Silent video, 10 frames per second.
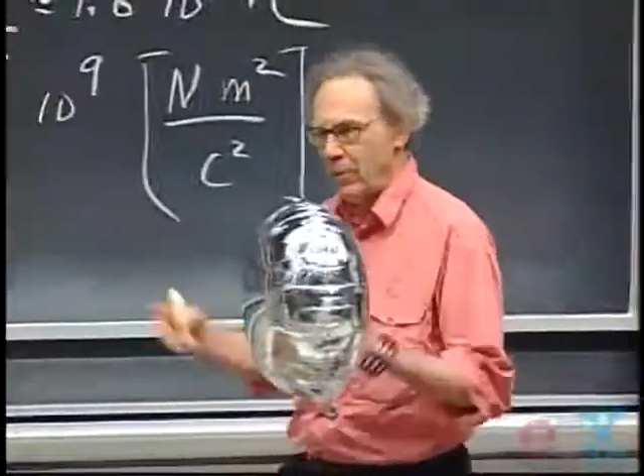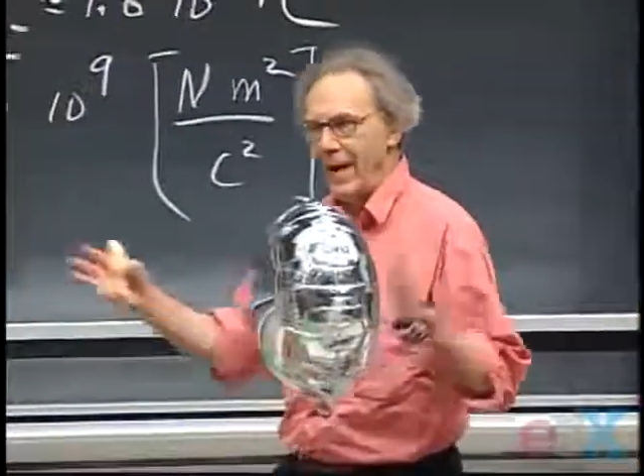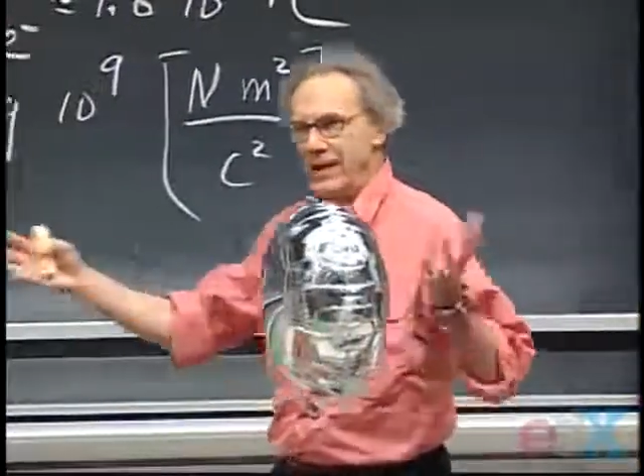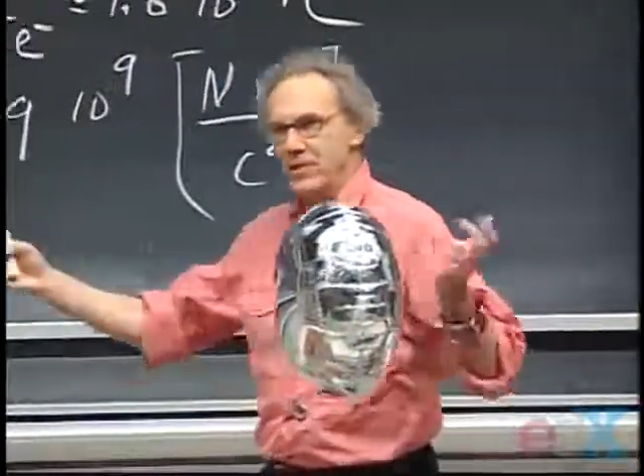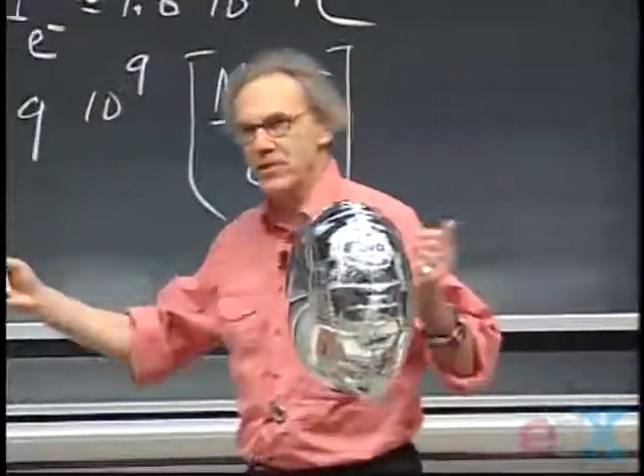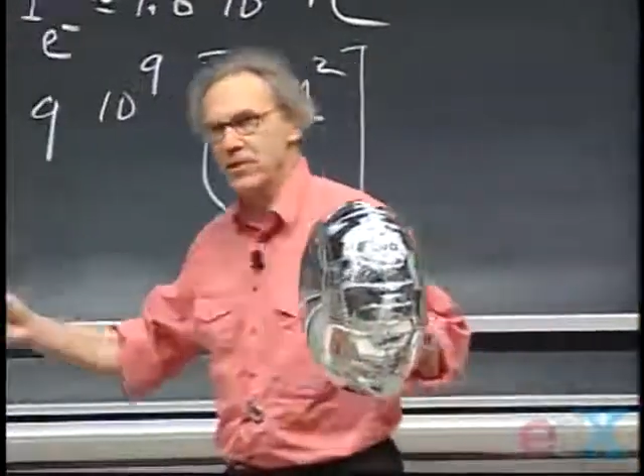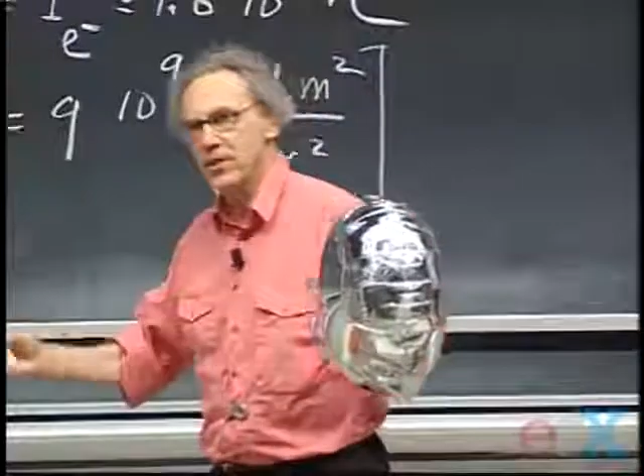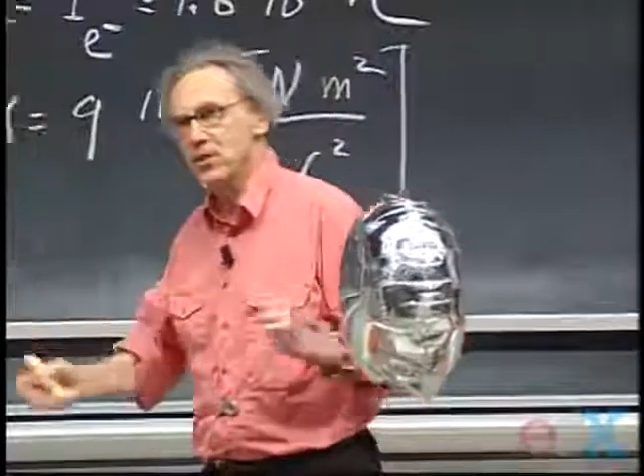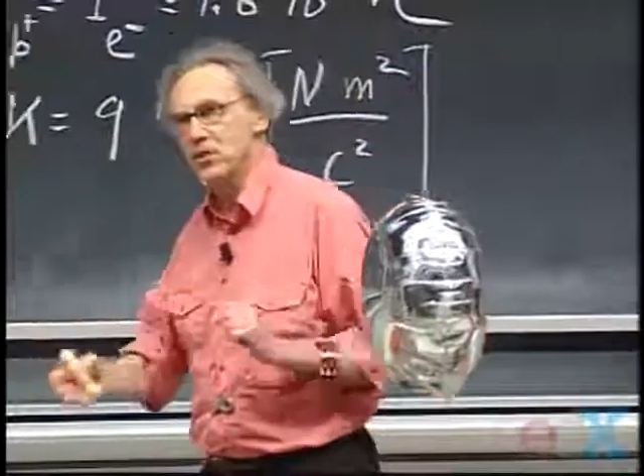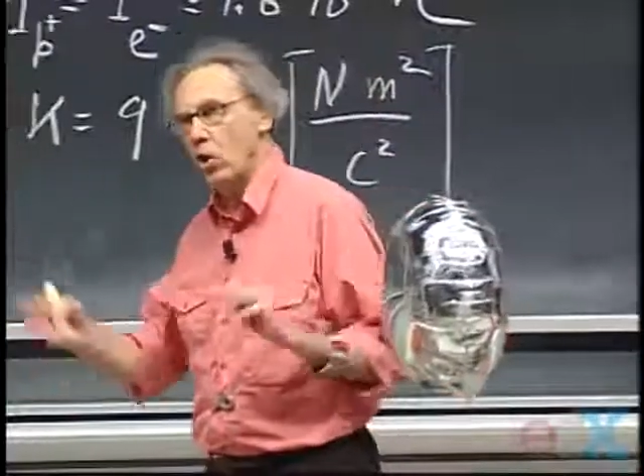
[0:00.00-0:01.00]

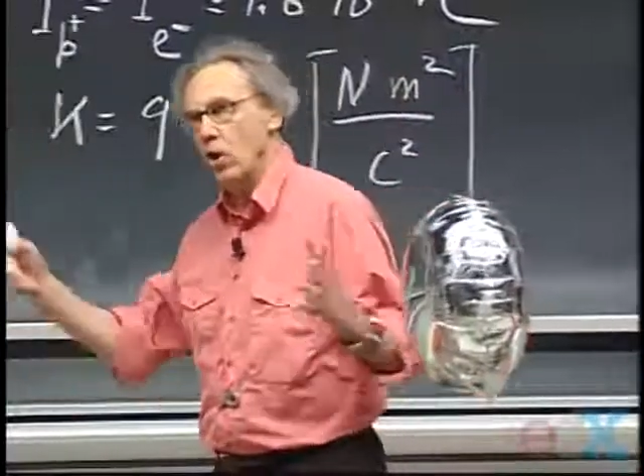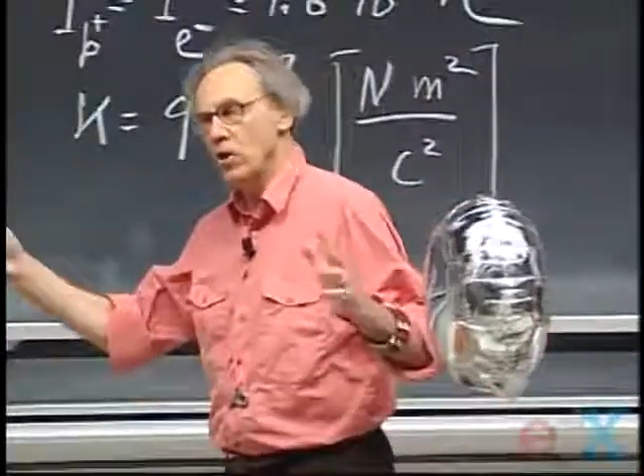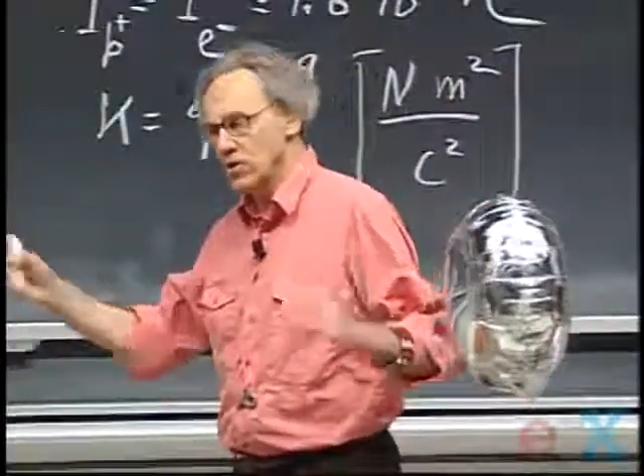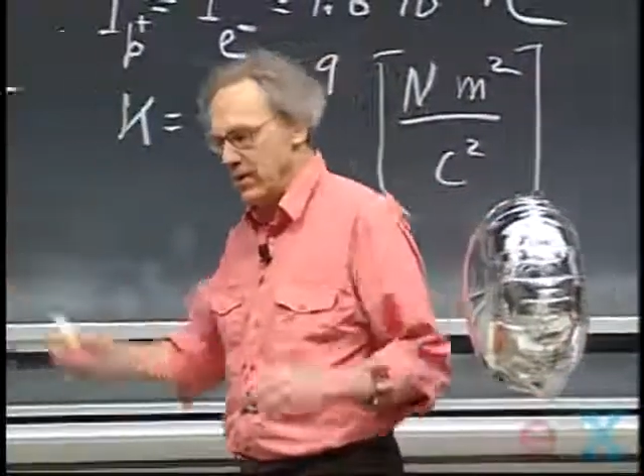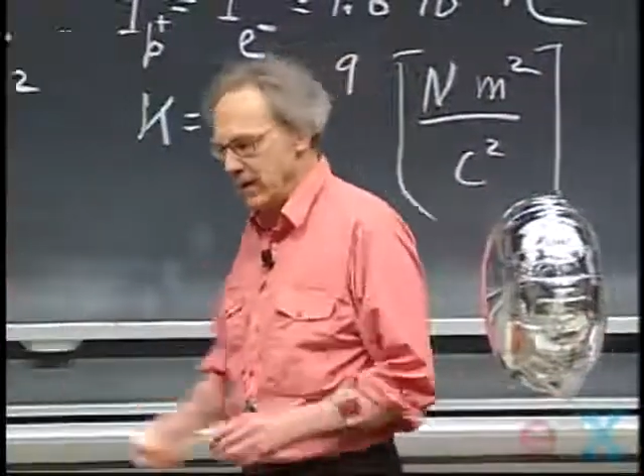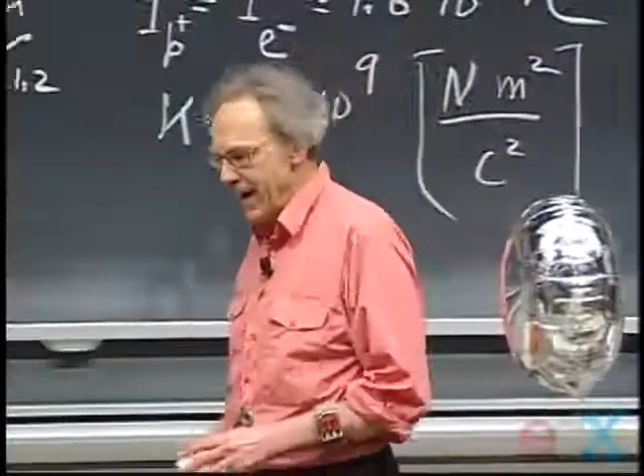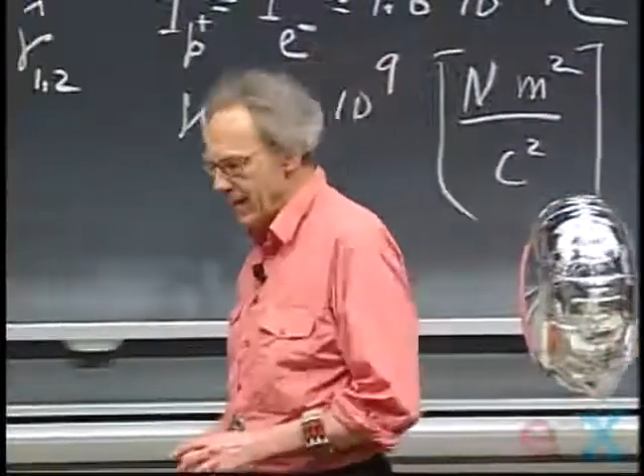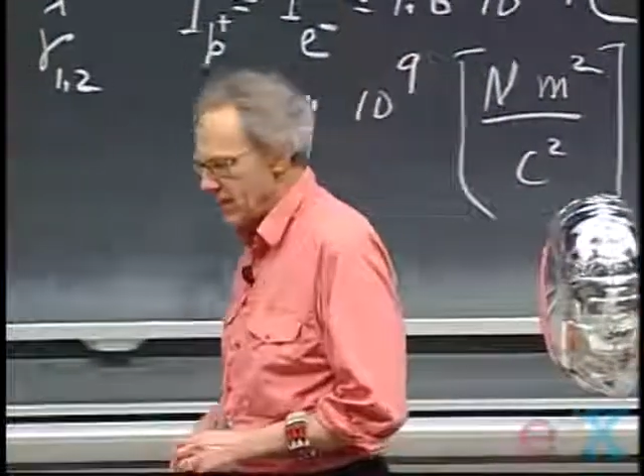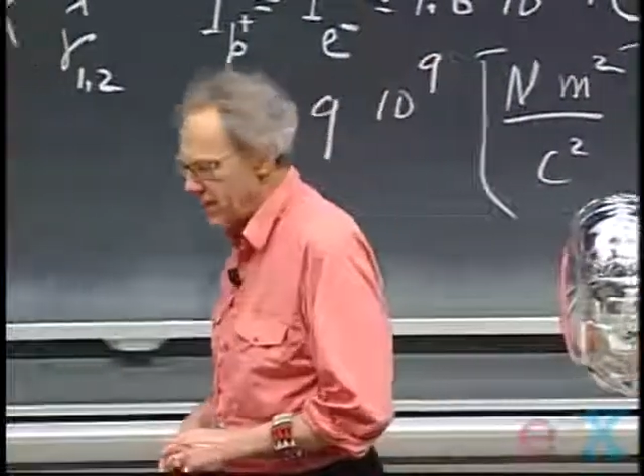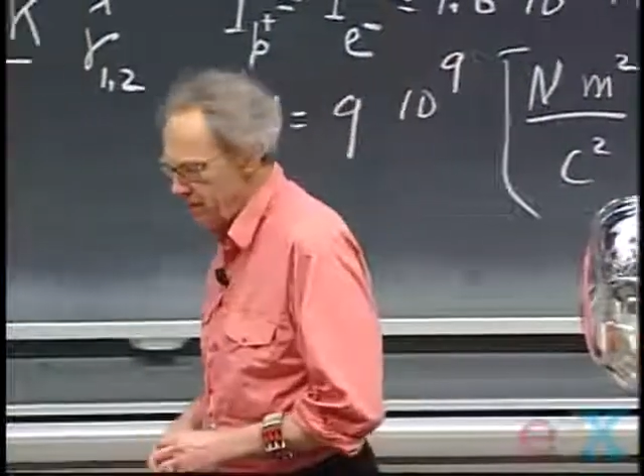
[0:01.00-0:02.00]
planets and stars and the
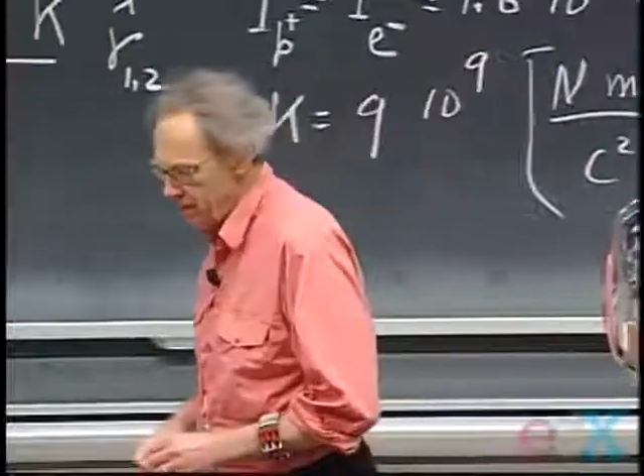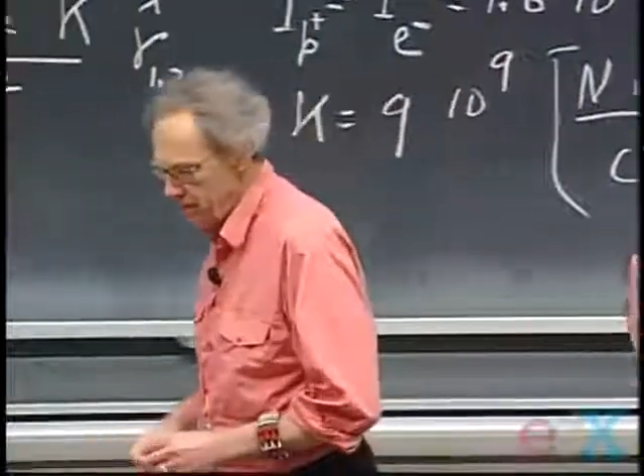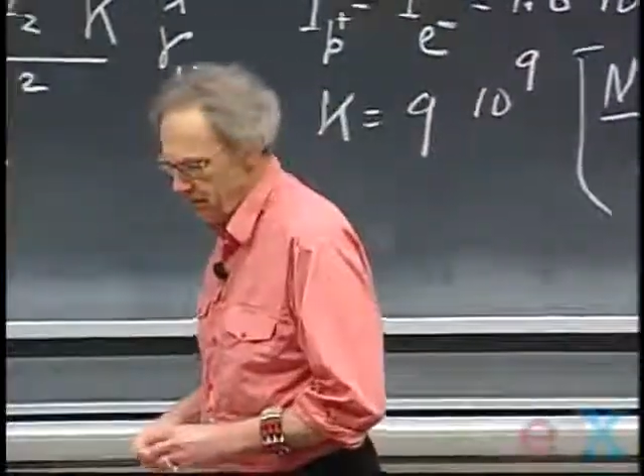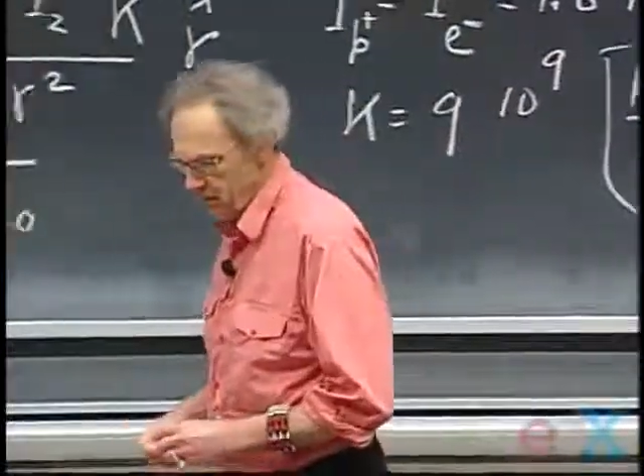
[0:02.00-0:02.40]
galaxy,